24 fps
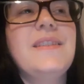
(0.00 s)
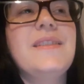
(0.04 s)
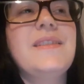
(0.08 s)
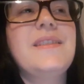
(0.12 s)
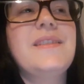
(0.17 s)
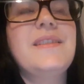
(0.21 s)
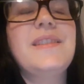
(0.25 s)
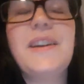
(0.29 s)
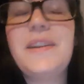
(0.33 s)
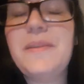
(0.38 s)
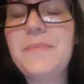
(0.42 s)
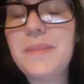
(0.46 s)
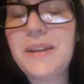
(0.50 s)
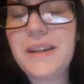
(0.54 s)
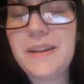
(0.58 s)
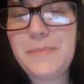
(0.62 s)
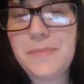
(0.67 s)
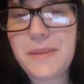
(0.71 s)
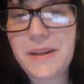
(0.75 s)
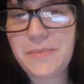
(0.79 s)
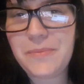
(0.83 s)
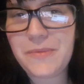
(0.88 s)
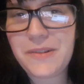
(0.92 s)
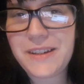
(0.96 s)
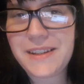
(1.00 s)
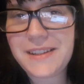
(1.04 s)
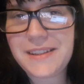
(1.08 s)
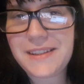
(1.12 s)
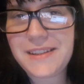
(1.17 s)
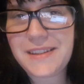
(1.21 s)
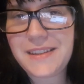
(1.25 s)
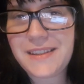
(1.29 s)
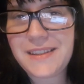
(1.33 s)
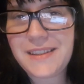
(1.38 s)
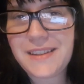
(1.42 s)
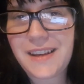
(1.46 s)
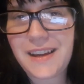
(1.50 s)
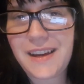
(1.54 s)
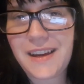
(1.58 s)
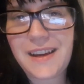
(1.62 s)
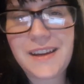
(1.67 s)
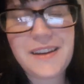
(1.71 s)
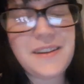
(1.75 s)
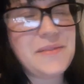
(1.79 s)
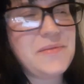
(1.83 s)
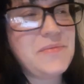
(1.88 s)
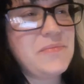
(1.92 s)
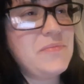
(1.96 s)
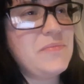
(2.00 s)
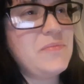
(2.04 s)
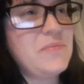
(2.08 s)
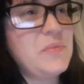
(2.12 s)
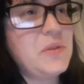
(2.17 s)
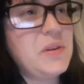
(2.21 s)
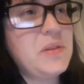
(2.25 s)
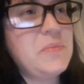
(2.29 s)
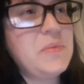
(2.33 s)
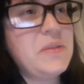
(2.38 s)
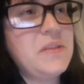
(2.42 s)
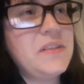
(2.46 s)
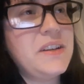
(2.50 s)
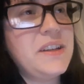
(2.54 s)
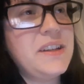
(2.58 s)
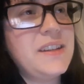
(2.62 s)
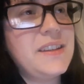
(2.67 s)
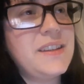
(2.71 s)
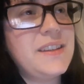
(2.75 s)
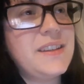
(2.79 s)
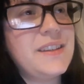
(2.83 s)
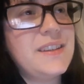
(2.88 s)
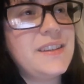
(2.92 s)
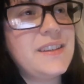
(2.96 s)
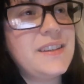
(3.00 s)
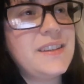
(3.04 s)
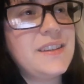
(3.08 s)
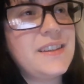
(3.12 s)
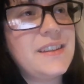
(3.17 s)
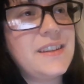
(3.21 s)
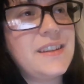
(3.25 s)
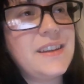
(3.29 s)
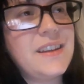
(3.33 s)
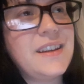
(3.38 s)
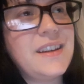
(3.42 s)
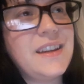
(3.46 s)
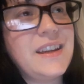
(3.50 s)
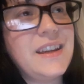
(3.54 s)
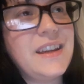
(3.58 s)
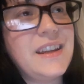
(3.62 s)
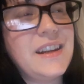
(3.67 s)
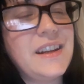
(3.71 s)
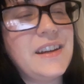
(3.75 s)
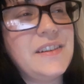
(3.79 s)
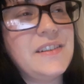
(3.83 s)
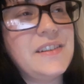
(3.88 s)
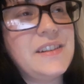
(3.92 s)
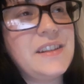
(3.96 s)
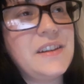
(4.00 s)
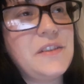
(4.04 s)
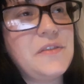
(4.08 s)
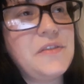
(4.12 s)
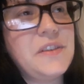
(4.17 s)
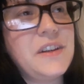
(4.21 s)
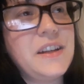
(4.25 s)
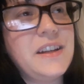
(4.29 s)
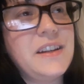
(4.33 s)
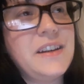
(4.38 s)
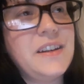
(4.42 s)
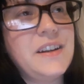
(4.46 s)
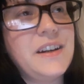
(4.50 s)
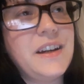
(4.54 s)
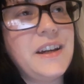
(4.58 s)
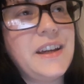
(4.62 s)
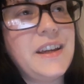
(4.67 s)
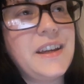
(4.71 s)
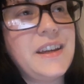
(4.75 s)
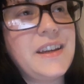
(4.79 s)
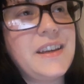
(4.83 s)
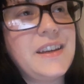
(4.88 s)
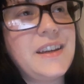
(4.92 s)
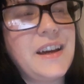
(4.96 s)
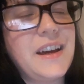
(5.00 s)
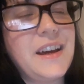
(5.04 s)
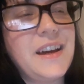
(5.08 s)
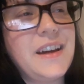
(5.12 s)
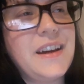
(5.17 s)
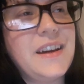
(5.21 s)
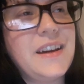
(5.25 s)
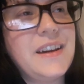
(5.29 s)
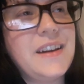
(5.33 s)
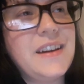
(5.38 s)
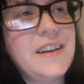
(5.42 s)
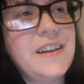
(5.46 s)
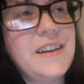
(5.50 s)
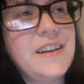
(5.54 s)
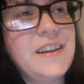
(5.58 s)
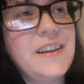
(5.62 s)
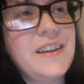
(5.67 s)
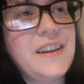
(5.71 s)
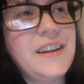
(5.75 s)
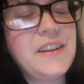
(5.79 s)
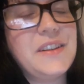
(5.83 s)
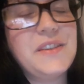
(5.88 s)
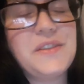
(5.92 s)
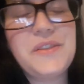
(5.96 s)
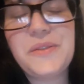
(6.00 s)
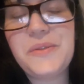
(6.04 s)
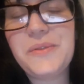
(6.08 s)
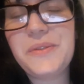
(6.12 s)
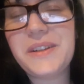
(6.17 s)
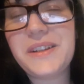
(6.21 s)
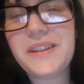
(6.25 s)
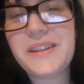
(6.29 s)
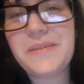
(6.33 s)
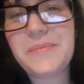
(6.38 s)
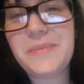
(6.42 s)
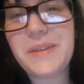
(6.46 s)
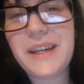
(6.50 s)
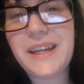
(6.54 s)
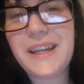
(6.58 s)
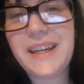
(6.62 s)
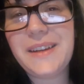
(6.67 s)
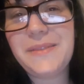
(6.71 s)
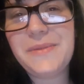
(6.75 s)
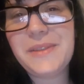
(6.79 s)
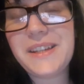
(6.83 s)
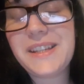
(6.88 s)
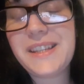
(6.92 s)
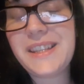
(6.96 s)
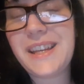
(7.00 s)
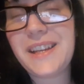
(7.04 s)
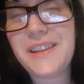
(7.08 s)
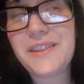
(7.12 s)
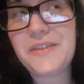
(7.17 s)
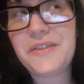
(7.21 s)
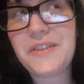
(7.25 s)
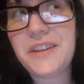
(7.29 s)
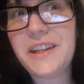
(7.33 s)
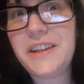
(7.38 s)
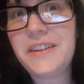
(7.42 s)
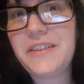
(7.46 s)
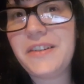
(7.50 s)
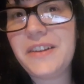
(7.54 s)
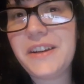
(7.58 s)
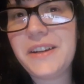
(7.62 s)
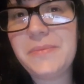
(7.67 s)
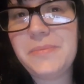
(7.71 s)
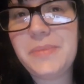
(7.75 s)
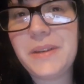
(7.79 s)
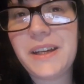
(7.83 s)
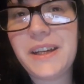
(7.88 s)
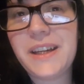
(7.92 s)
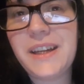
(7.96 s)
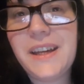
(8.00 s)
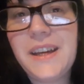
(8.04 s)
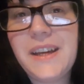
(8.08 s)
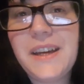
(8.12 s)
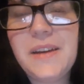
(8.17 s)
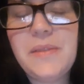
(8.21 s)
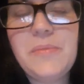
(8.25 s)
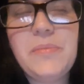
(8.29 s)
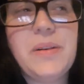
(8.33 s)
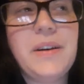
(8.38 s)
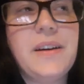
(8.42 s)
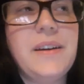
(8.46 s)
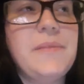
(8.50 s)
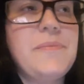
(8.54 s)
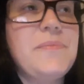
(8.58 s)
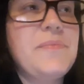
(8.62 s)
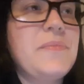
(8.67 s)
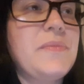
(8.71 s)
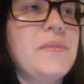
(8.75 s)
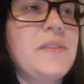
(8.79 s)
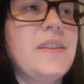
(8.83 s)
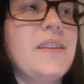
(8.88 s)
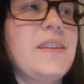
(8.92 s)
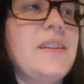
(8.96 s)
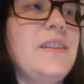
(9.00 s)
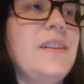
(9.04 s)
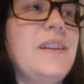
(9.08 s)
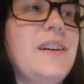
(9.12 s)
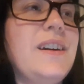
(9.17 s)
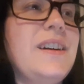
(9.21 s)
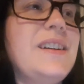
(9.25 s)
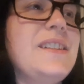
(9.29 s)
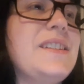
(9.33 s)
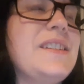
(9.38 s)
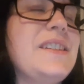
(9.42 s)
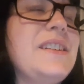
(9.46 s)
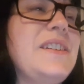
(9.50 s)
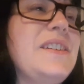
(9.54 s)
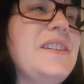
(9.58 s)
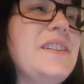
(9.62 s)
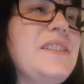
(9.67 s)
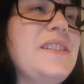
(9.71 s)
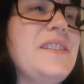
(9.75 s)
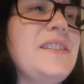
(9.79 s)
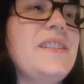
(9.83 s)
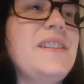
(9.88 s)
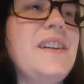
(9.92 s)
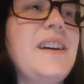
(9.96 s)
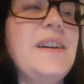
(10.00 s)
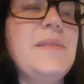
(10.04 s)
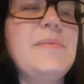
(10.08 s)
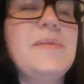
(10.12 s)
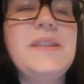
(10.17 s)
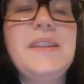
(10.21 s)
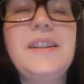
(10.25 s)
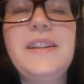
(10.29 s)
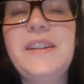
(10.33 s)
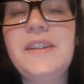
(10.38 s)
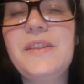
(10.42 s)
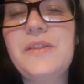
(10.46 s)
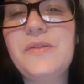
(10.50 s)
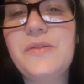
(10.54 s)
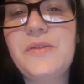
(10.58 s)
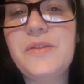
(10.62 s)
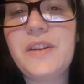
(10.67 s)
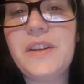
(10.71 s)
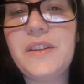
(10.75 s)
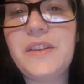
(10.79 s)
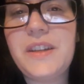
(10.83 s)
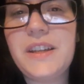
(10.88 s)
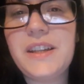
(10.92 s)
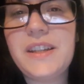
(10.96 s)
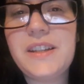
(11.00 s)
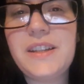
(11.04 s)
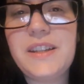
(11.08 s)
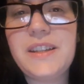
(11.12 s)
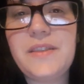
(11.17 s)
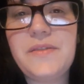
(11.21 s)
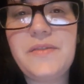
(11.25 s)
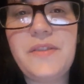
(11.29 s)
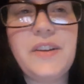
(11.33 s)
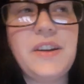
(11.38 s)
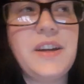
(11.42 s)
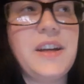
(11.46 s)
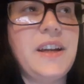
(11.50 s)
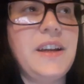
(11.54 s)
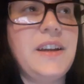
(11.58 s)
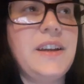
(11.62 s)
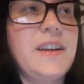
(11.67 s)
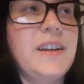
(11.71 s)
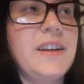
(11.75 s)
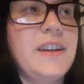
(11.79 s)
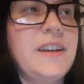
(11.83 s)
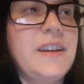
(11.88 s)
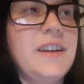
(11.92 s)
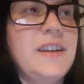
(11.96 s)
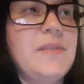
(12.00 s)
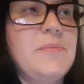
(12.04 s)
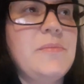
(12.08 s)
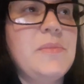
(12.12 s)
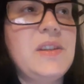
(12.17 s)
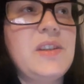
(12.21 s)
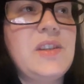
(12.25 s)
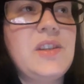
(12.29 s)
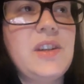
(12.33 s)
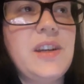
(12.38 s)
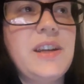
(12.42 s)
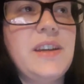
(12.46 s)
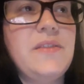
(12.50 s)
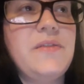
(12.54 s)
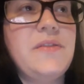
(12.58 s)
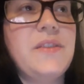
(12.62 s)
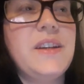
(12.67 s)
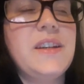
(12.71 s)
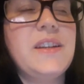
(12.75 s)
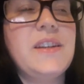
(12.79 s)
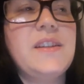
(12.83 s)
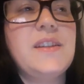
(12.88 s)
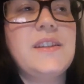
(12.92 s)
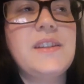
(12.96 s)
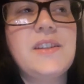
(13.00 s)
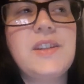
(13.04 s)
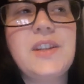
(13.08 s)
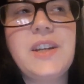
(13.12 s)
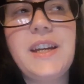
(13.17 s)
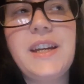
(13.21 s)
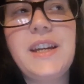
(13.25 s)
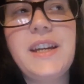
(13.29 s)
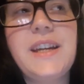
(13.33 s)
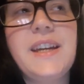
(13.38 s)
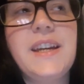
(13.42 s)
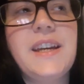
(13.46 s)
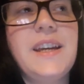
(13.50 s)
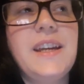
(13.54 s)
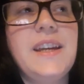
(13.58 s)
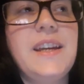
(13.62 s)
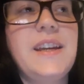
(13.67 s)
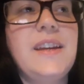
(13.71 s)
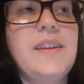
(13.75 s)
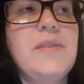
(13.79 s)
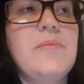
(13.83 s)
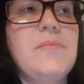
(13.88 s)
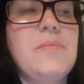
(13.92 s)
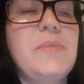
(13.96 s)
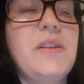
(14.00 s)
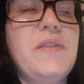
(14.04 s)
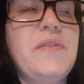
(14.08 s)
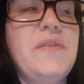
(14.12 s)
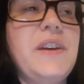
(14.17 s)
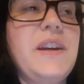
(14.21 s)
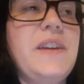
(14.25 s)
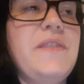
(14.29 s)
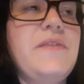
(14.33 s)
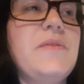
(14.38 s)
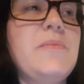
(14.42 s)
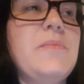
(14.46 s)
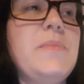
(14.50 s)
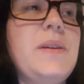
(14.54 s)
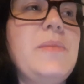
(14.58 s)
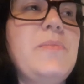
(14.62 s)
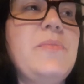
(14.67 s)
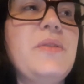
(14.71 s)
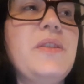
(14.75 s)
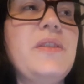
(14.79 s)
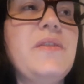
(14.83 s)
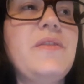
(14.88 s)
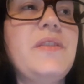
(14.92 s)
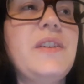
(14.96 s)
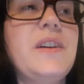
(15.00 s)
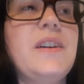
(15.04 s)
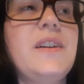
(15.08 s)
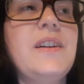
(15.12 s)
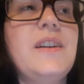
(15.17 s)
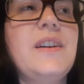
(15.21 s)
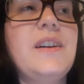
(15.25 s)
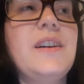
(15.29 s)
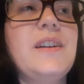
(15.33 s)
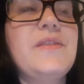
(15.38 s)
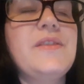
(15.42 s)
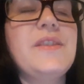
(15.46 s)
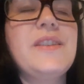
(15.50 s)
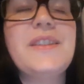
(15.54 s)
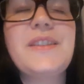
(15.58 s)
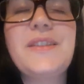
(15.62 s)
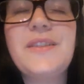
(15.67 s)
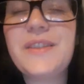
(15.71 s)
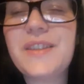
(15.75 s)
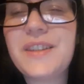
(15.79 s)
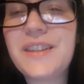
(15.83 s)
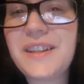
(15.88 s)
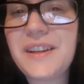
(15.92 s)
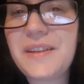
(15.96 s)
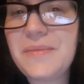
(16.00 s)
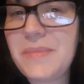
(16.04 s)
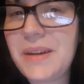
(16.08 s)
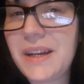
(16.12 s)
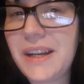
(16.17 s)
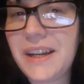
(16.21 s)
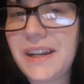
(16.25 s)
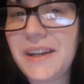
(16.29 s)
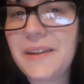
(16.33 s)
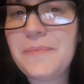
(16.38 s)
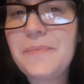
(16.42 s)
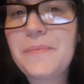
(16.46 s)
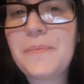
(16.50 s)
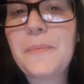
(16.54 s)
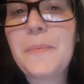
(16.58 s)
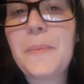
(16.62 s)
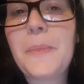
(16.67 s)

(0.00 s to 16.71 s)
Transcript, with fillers: So many memories. Um, Wilma is you know, definitely like uh, like a daughter to me, which sounds really creepy, but like I don't know, I just I absolutely adore her. I think she's very mischievous and cheeky. My favourite memory of her, I've just got so many.